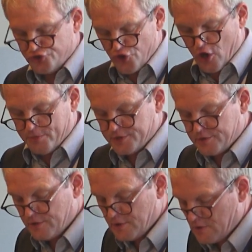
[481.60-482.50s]

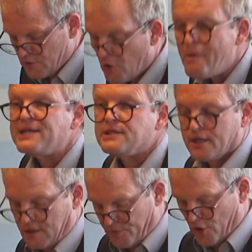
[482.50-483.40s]
German
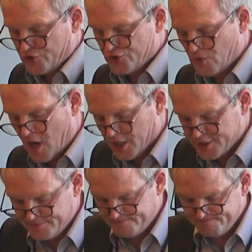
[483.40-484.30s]
romantic approach to
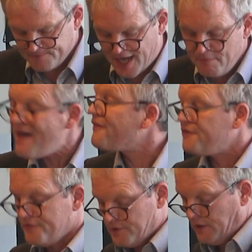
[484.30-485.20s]
art and
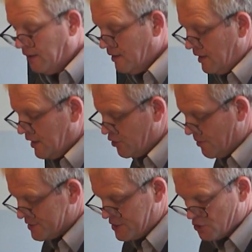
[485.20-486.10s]
met the
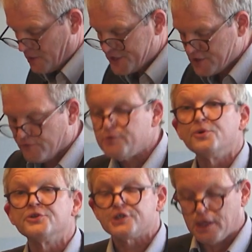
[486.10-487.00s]
economic situation of the
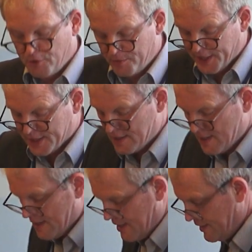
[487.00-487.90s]
Bundesrepublik
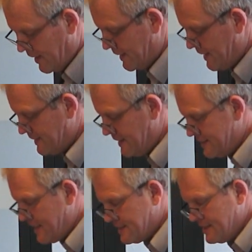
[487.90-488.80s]
in the late
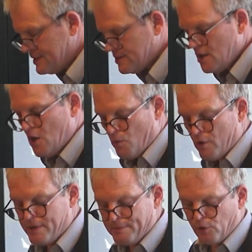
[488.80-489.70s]
1960s,
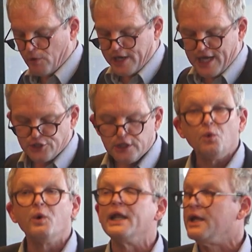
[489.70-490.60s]
where people were actually
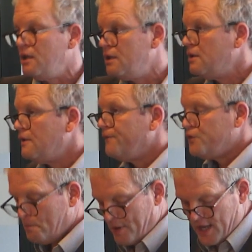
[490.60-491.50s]
willing
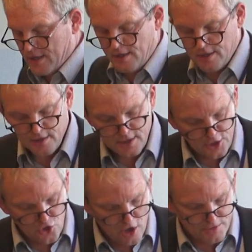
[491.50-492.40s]
to pay
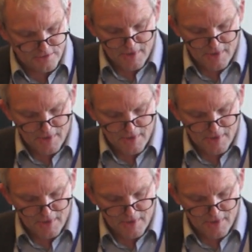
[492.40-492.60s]
enormous